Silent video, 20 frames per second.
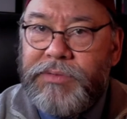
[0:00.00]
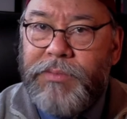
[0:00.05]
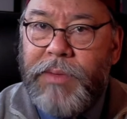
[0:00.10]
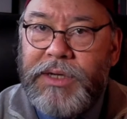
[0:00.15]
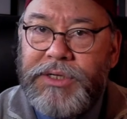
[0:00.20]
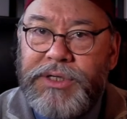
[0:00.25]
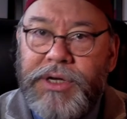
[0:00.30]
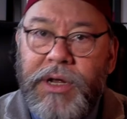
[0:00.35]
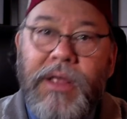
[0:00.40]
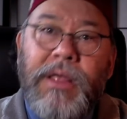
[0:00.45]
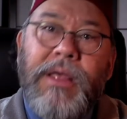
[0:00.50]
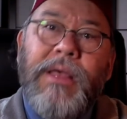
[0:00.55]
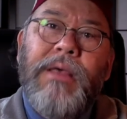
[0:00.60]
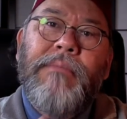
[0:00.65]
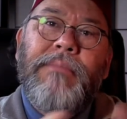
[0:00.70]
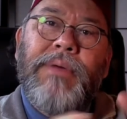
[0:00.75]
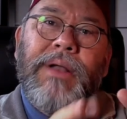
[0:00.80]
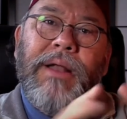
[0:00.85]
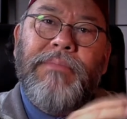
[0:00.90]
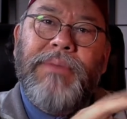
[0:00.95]
much,
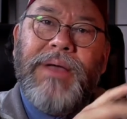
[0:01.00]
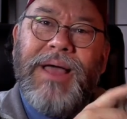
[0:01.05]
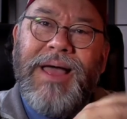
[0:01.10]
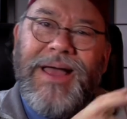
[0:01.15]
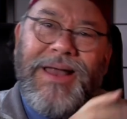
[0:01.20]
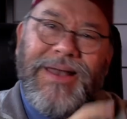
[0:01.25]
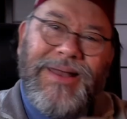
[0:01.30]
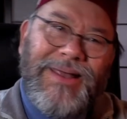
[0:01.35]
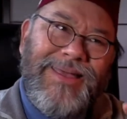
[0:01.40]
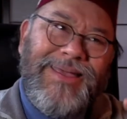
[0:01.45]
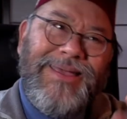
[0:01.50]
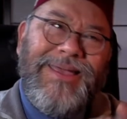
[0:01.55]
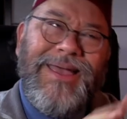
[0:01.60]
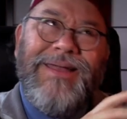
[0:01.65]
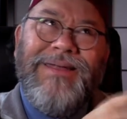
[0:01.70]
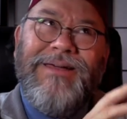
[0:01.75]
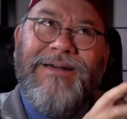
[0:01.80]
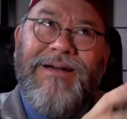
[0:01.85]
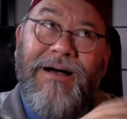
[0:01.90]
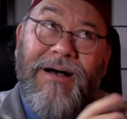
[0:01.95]
but I'm kind of
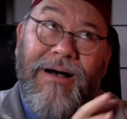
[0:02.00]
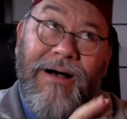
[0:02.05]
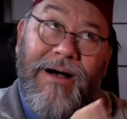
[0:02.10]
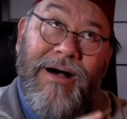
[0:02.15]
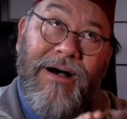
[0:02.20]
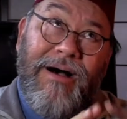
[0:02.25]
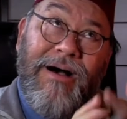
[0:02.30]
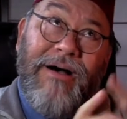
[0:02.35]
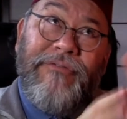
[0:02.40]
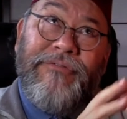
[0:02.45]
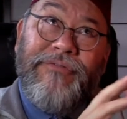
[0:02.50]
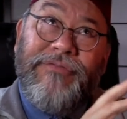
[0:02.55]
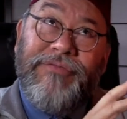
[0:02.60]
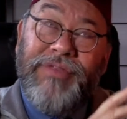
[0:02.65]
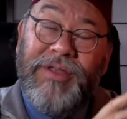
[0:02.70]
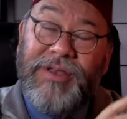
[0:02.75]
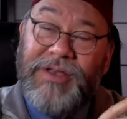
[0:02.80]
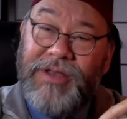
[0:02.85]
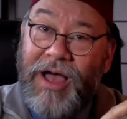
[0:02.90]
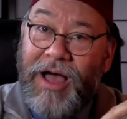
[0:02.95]
getting off
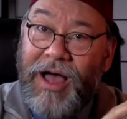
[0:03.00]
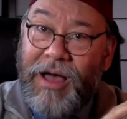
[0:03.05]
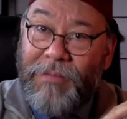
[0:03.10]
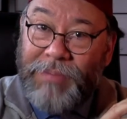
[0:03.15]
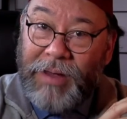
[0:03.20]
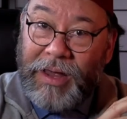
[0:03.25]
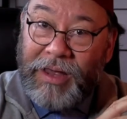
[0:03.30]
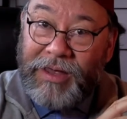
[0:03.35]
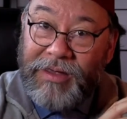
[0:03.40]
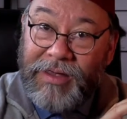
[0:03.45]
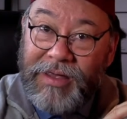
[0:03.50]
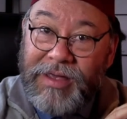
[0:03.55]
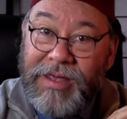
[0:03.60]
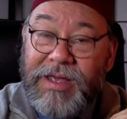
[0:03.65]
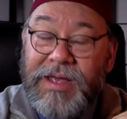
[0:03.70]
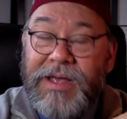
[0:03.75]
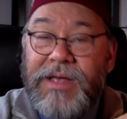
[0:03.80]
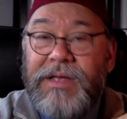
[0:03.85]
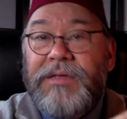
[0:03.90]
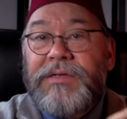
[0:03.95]
the topic.
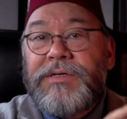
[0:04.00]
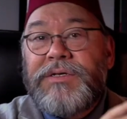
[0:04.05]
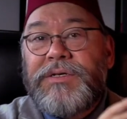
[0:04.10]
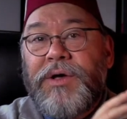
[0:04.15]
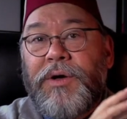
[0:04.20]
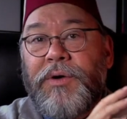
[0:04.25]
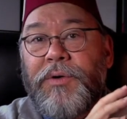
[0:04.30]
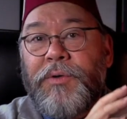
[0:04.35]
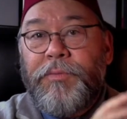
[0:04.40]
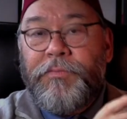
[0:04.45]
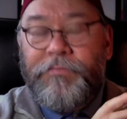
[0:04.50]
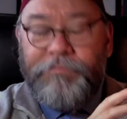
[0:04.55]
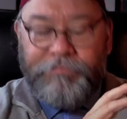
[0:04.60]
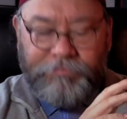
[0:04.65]
So,